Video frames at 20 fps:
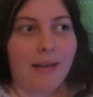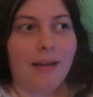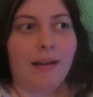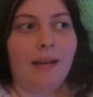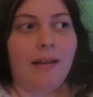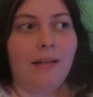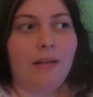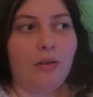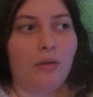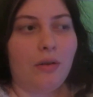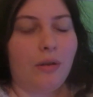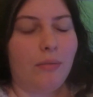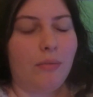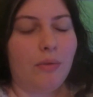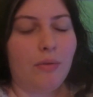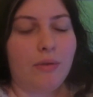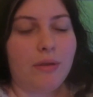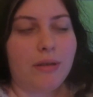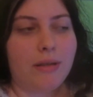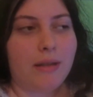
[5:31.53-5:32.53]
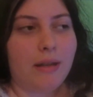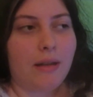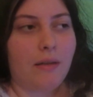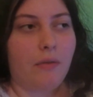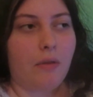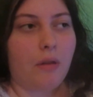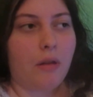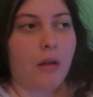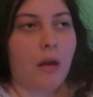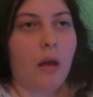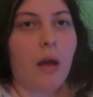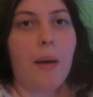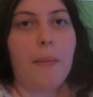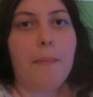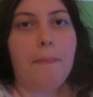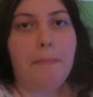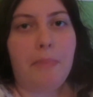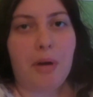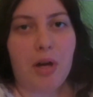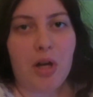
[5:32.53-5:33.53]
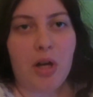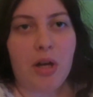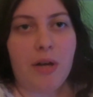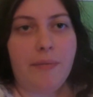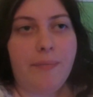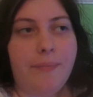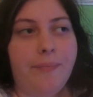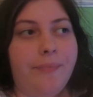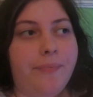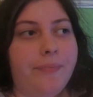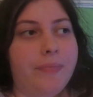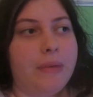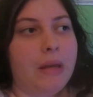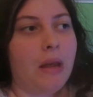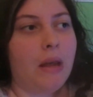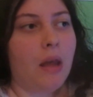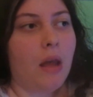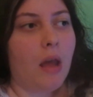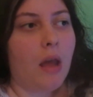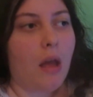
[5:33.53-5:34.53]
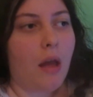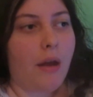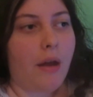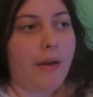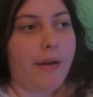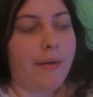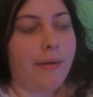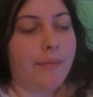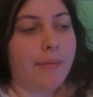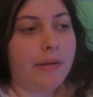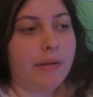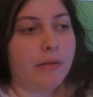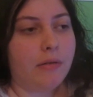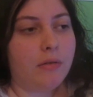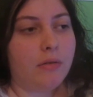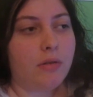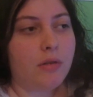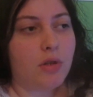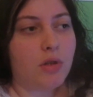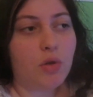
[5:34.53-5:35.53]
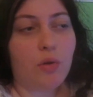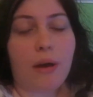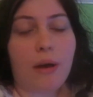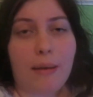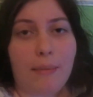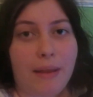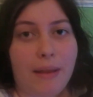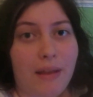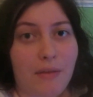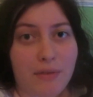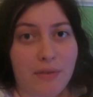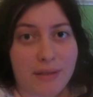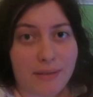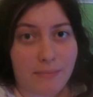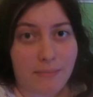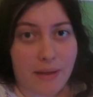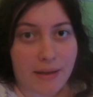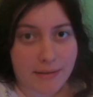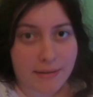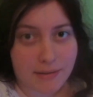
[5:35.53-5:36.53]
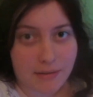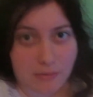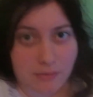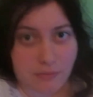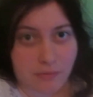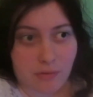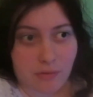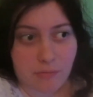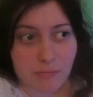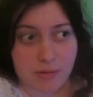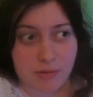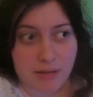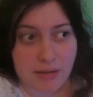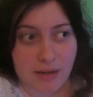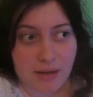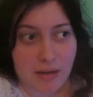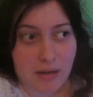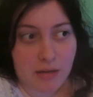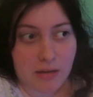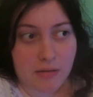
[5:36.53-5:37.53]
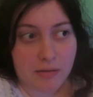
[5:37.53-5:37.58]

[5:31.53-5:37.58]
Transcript: I know I'm never still a vlogger. But, I'm going to try my level's best to film today.